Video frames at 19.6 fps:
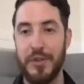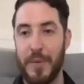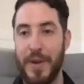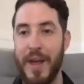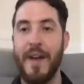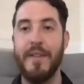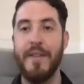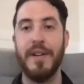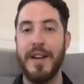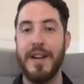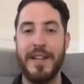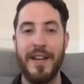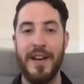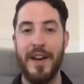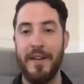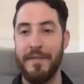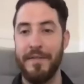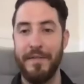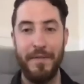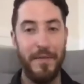have an idea
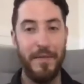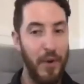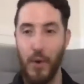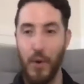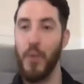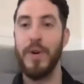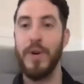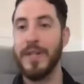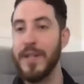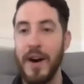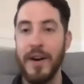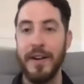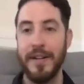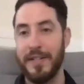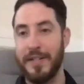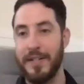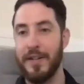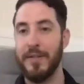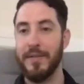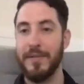of who we're talking
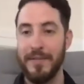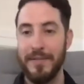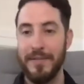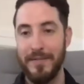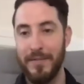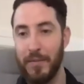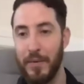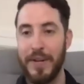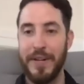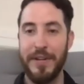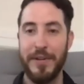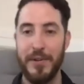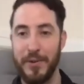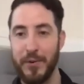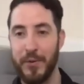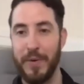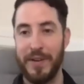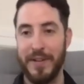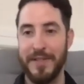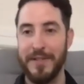to, what
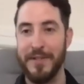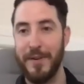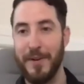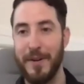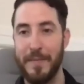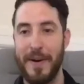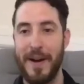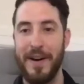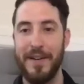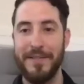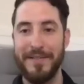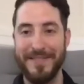issues we're concerned about.